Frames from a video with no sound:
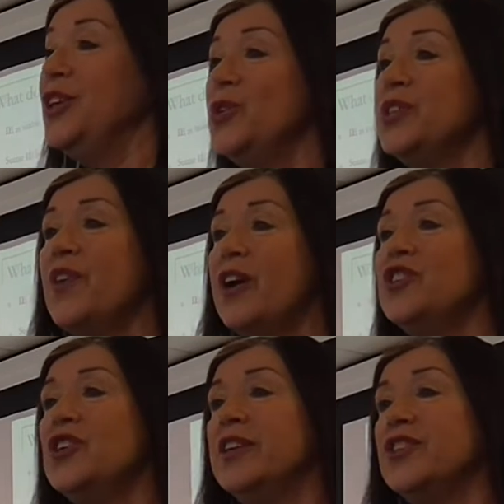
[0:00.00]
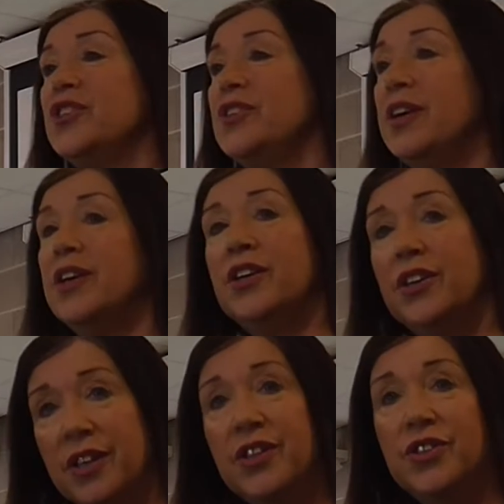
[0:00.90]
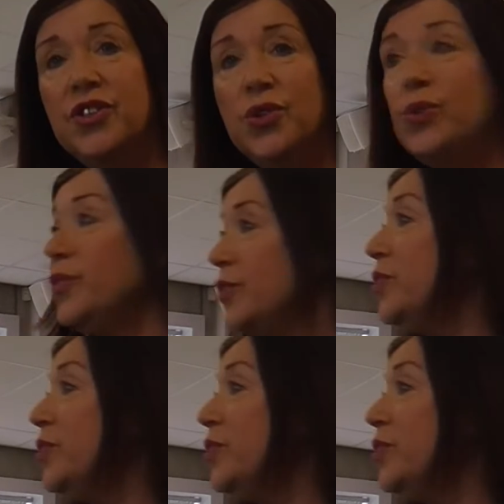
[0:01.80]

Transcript: the use of Irish English to